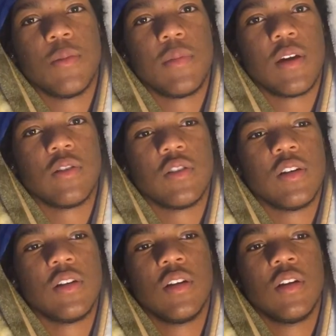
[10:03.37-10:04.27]
get me out of
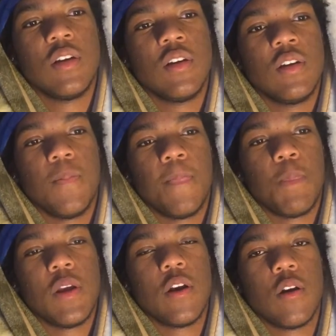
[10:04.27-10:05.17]
shit.
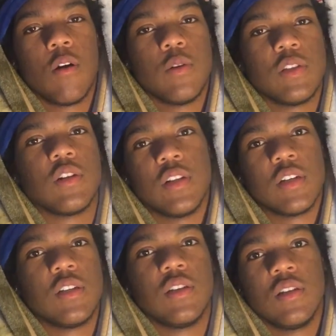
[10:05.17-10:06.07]
Me and her always
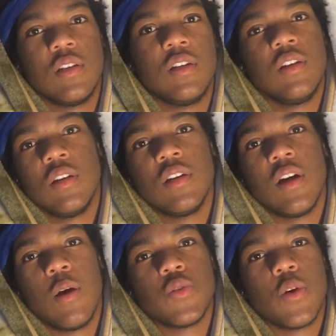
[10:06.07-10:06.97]
clicked.
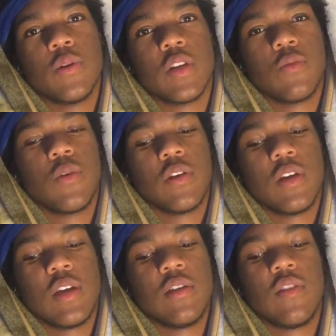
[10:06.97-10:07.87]
I was always like one of the
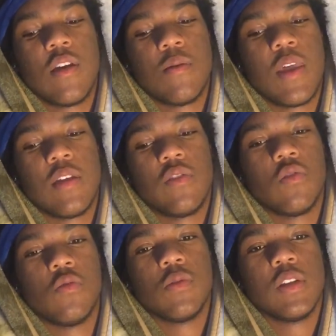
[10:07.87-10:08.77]
kids in that
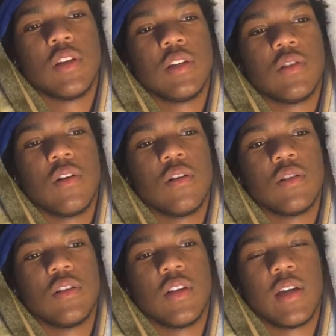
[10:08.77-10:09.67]
school that like
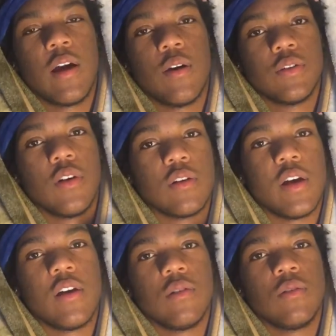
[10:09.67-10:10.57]
talked like how I talk
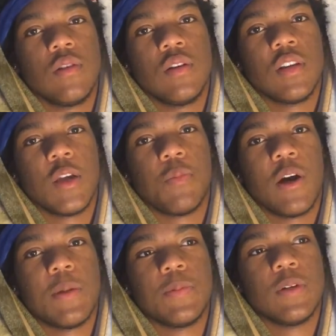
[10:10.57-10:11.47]
now, like
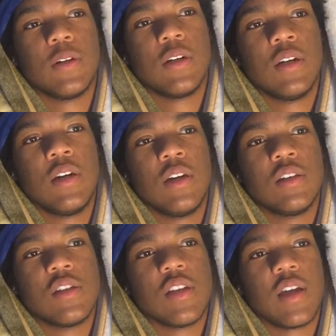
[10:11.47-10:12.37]
proper.
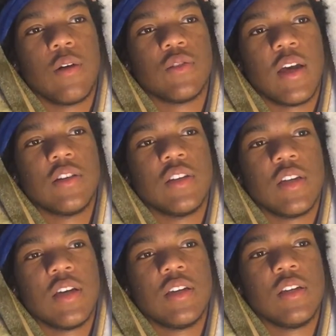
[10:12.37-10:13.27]
Like I was
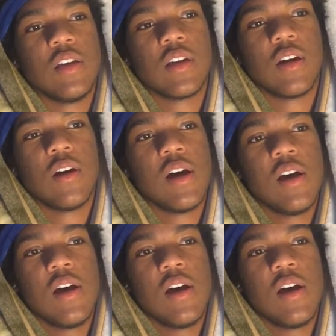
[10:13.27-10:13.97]
educated. Like I,